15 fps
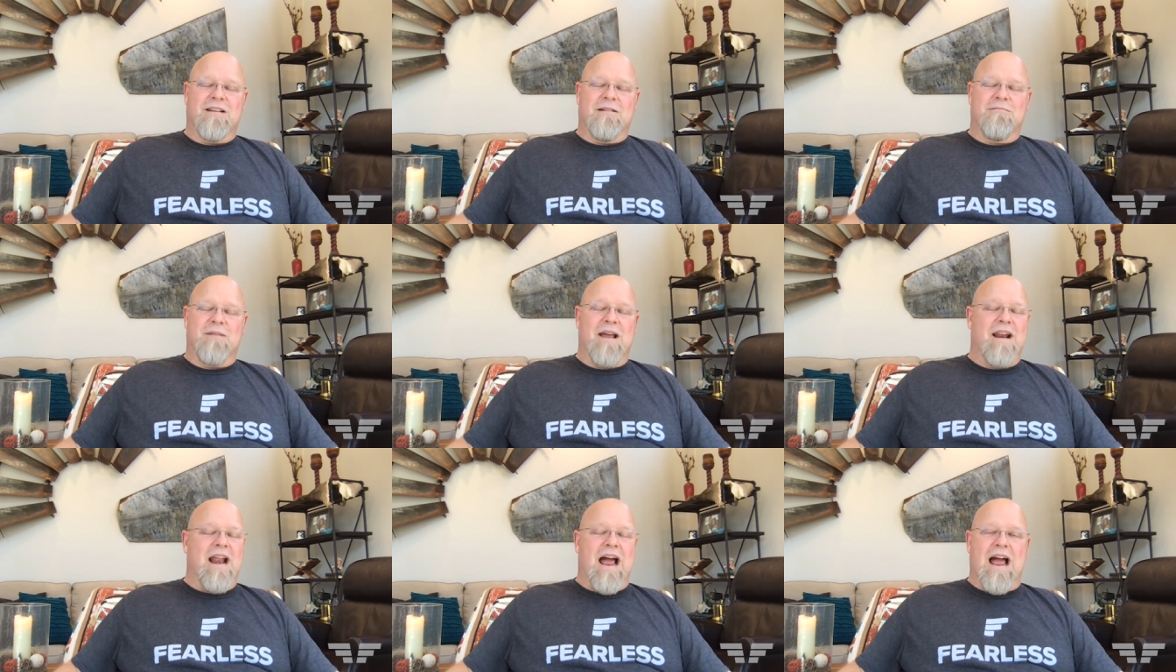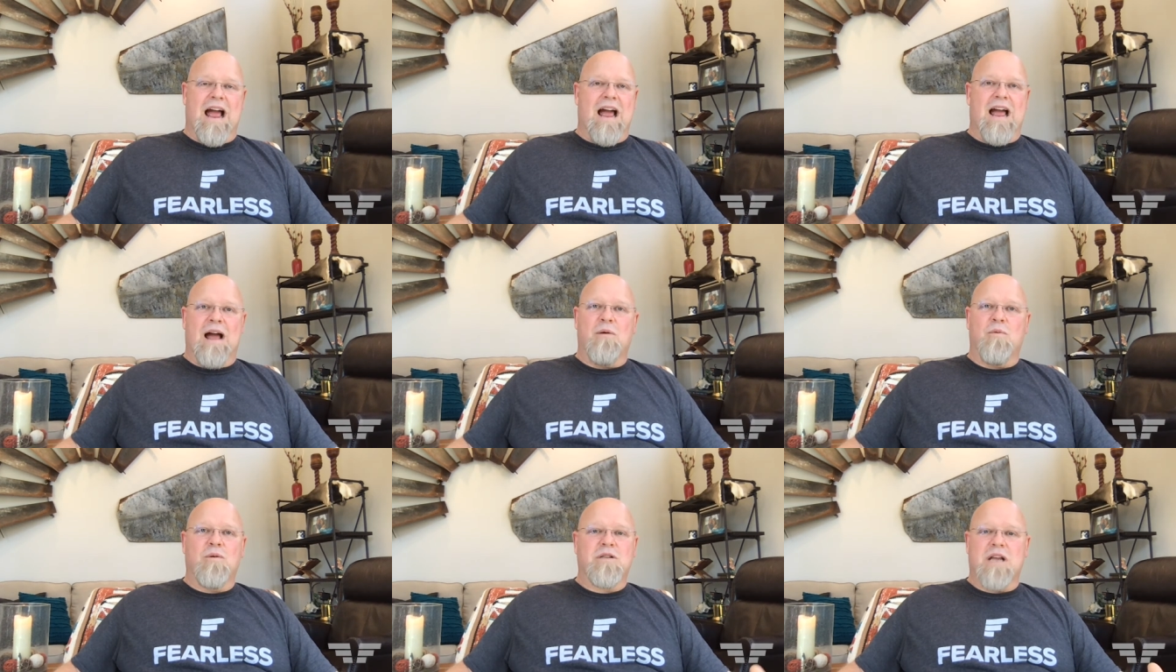Man, I
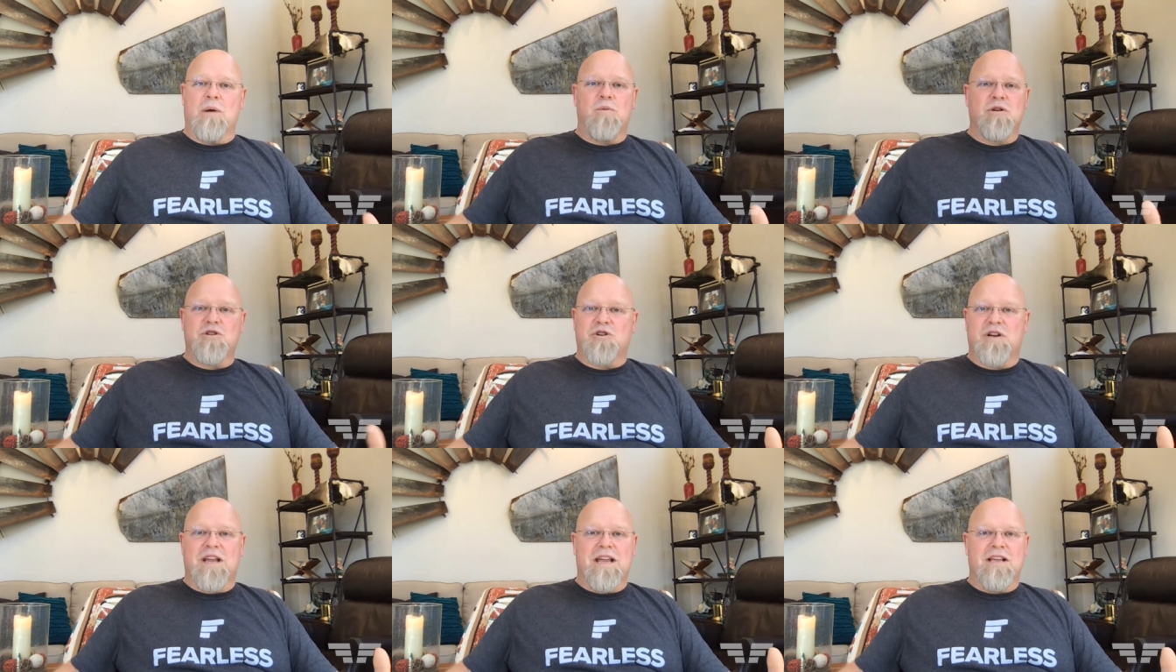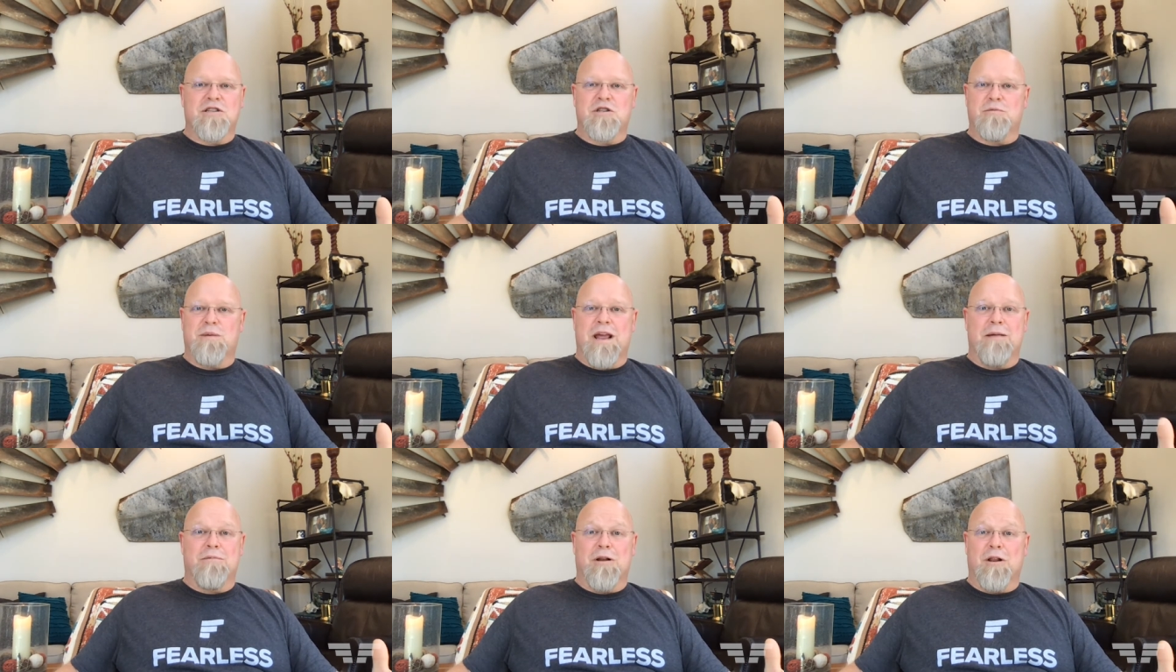want your kids to
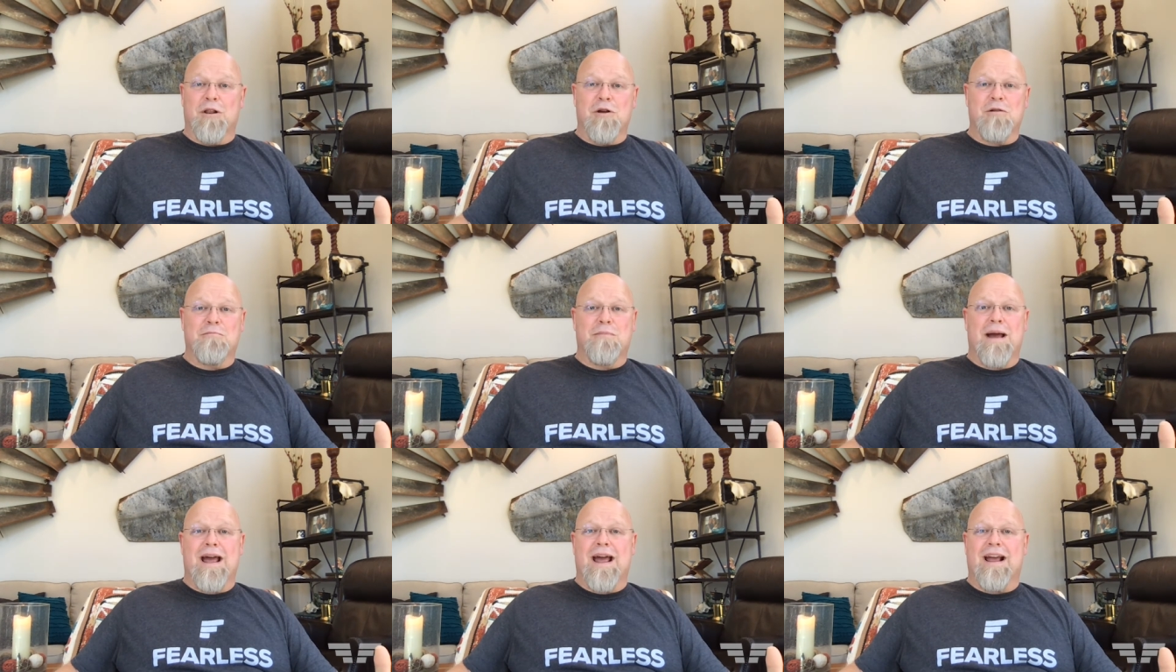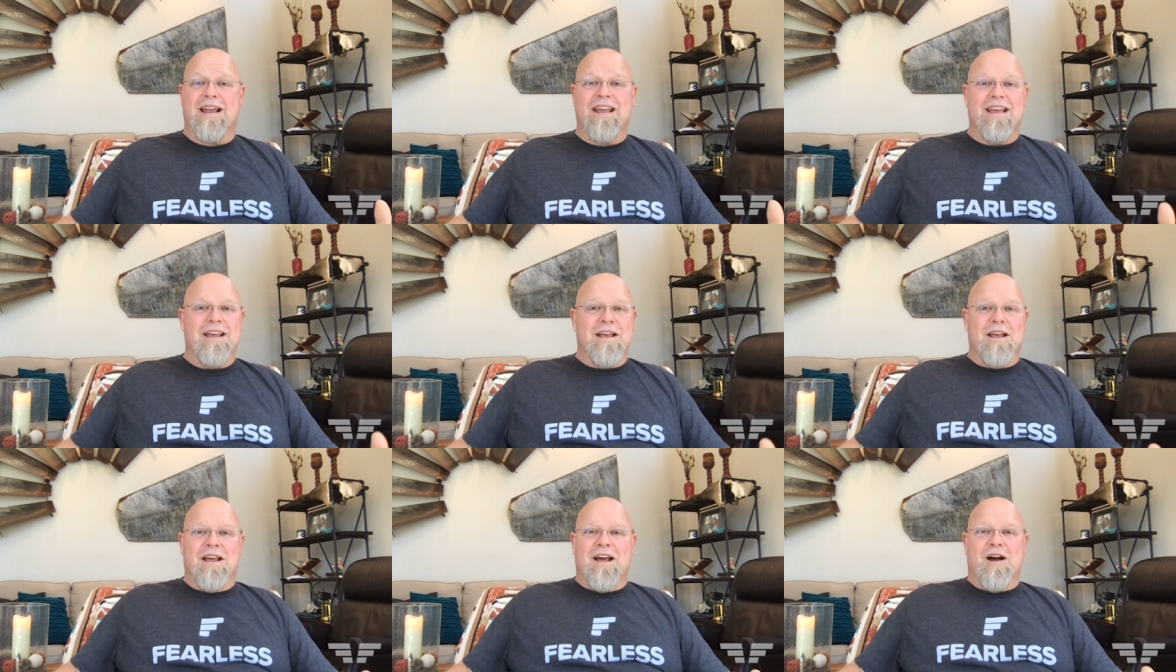be able to look back
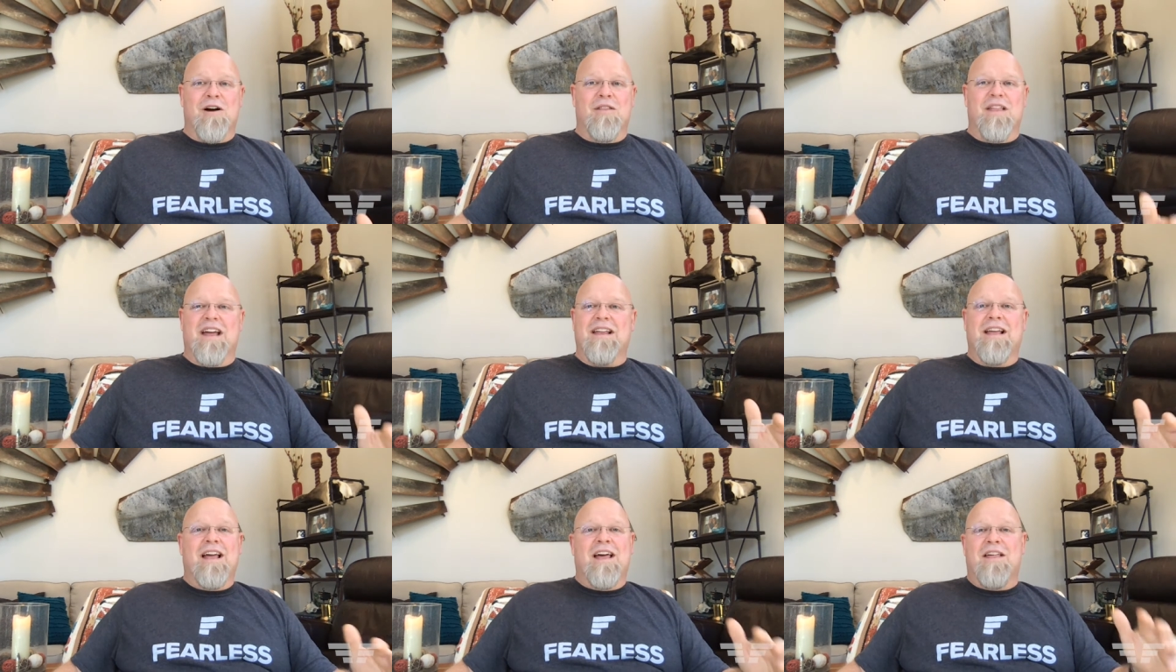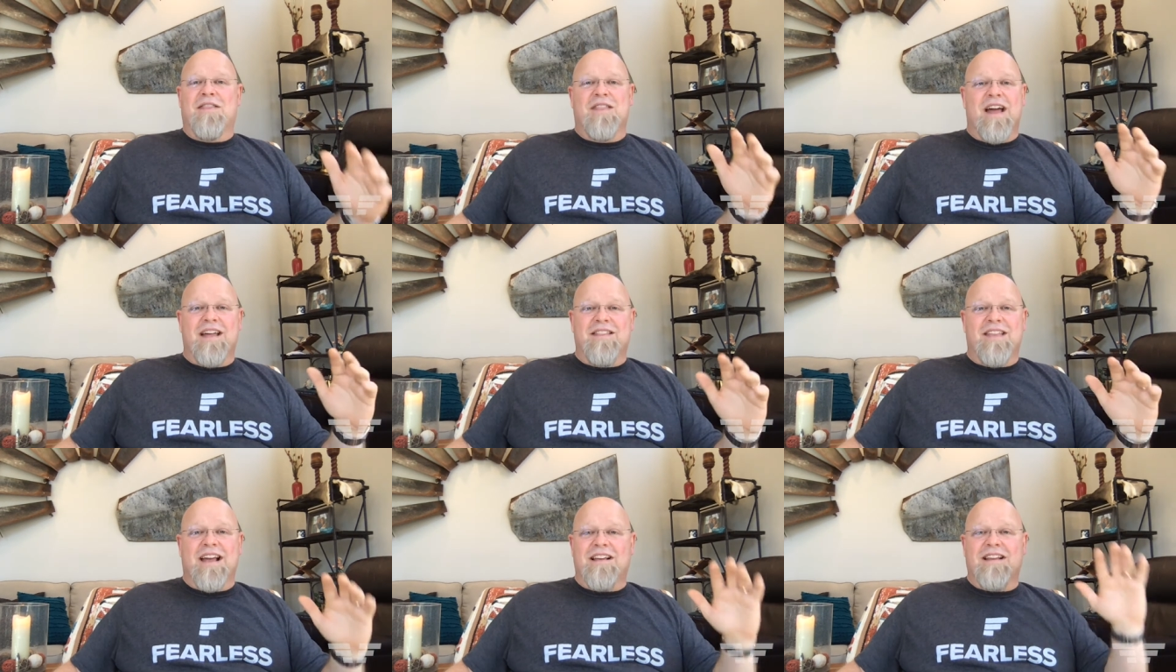on
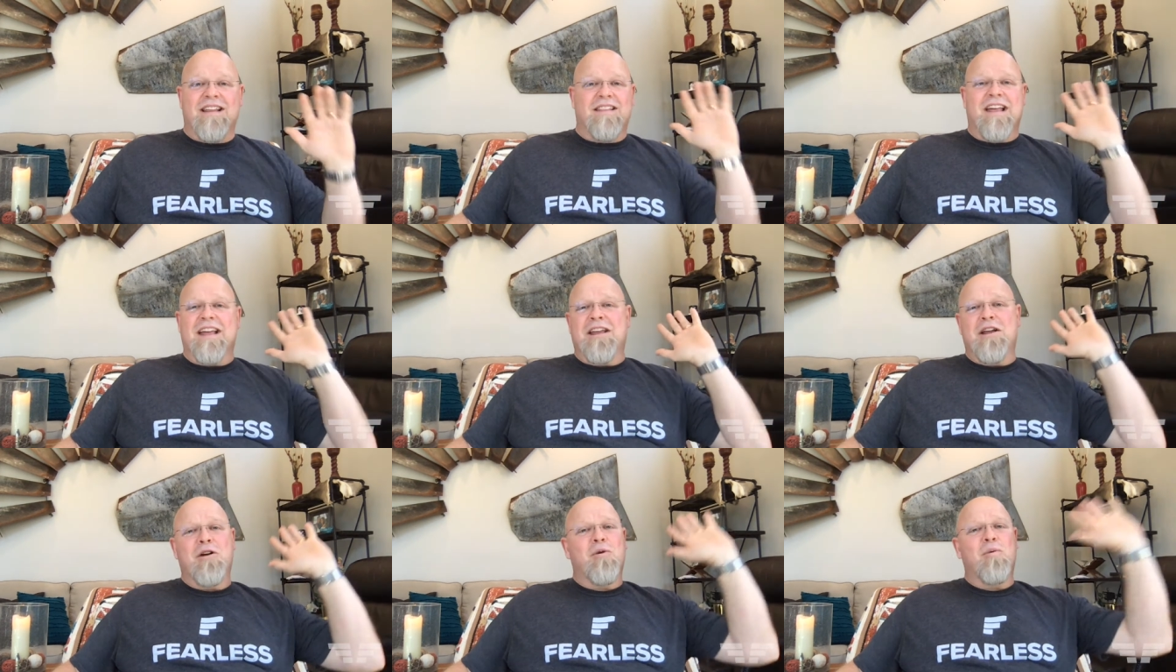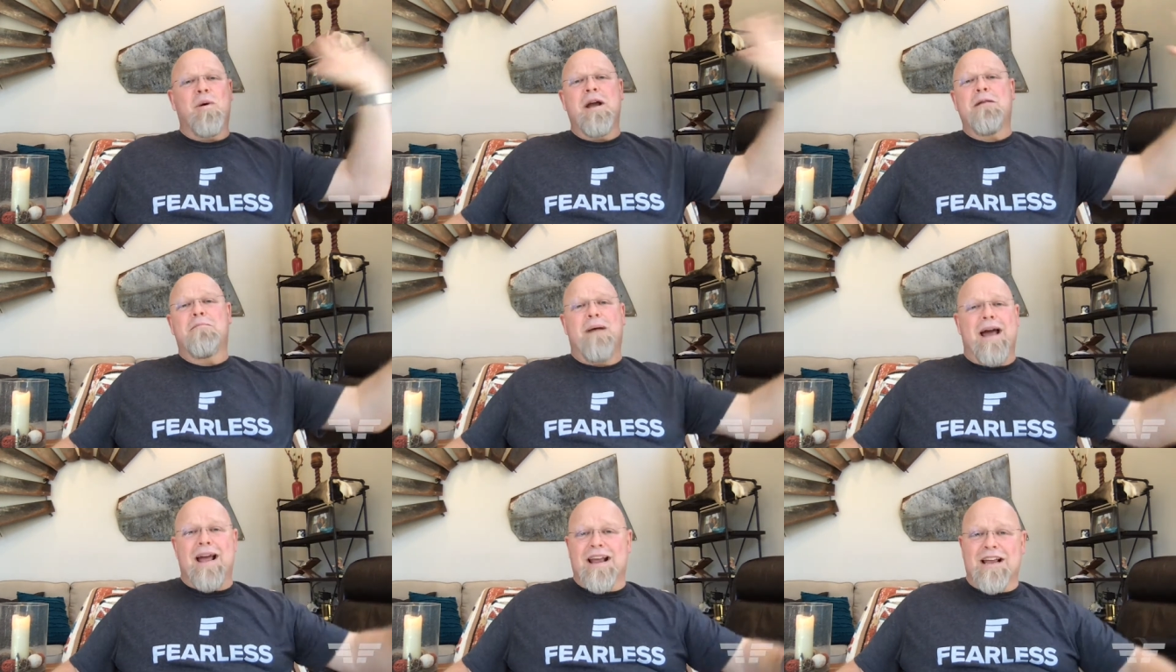that year way
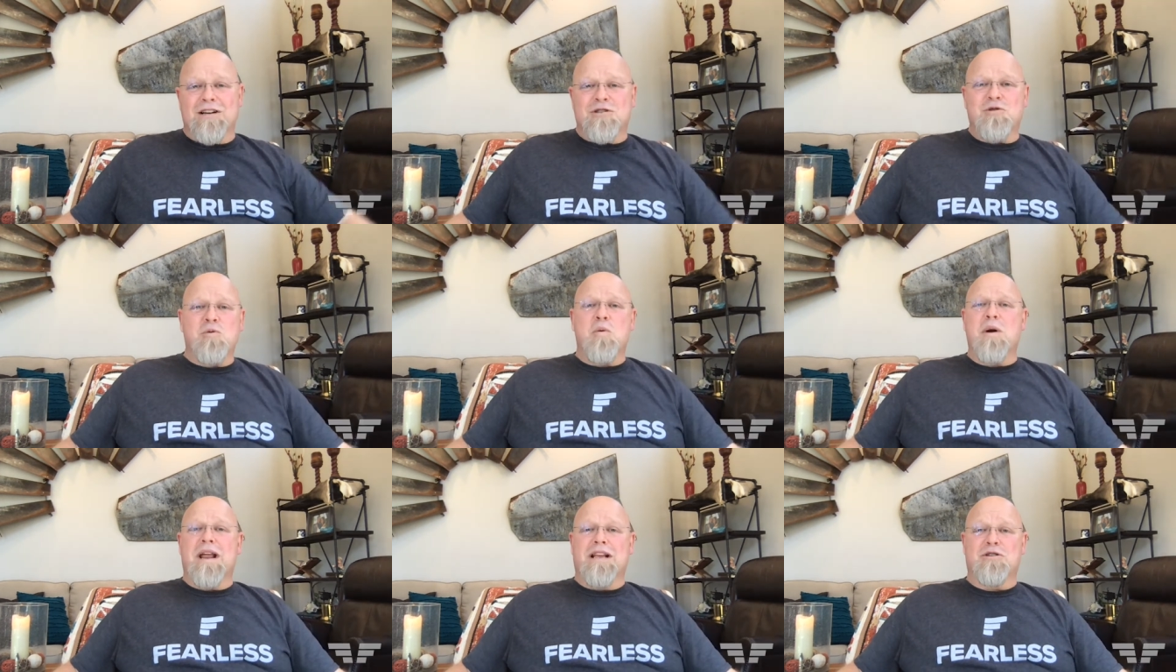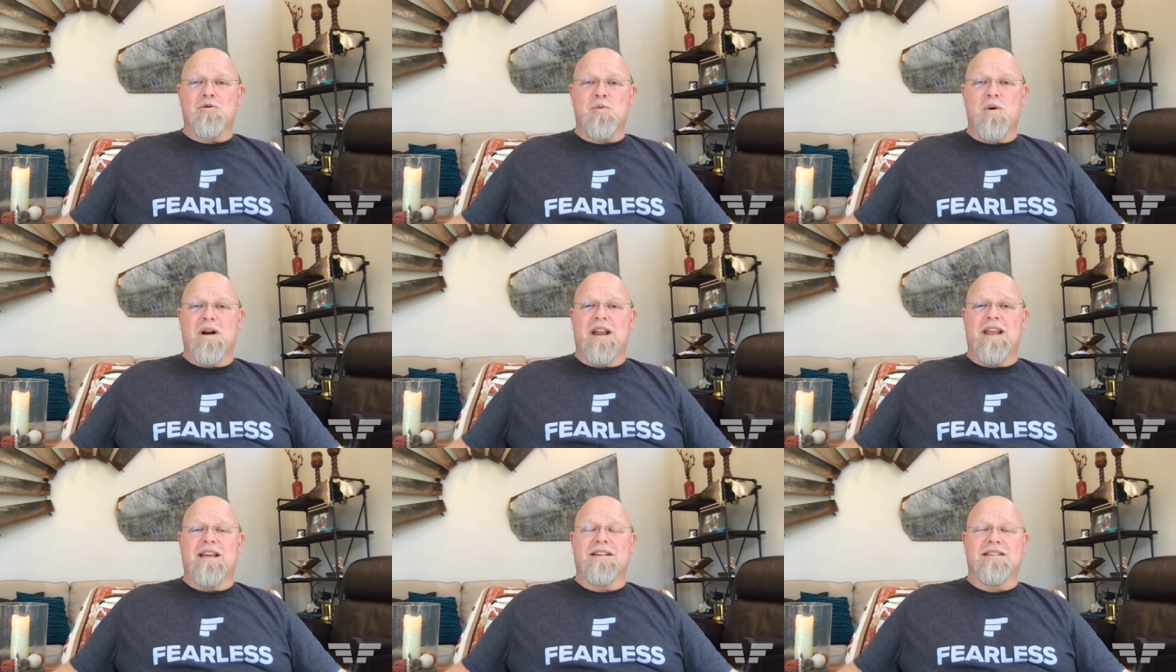back in
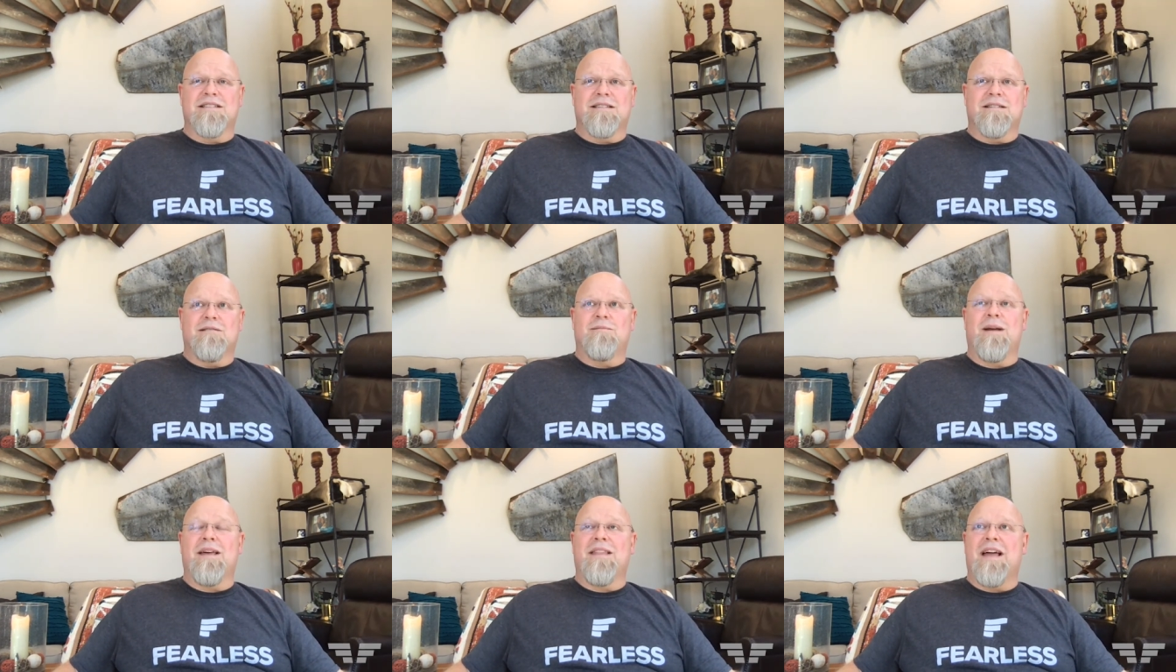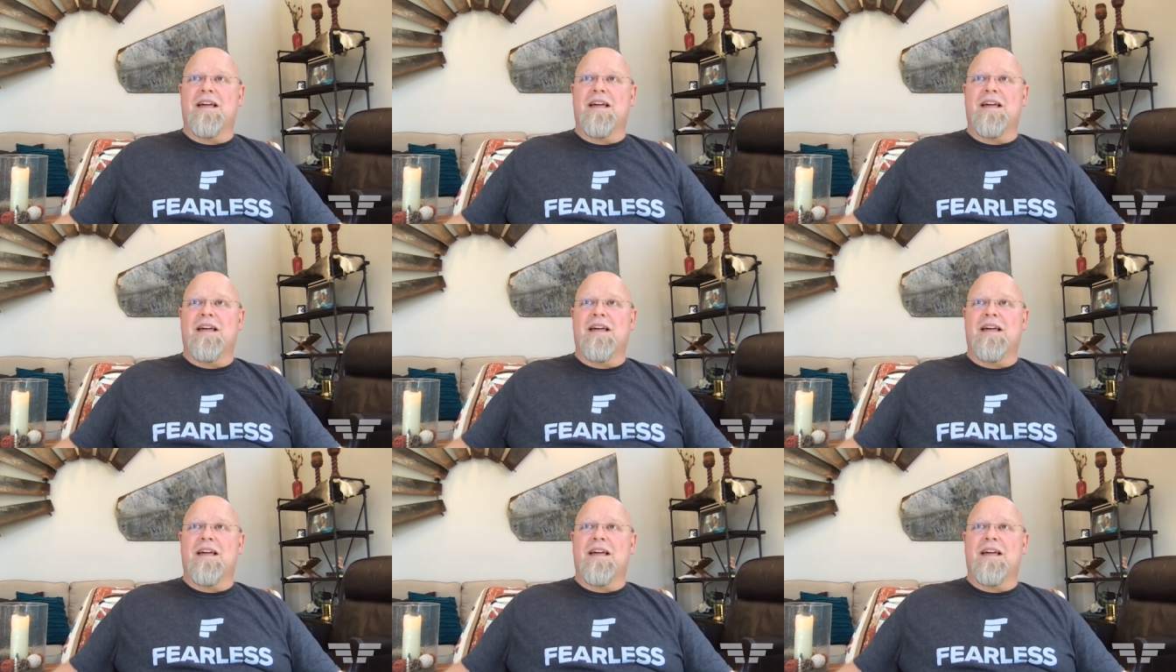2020 as, man,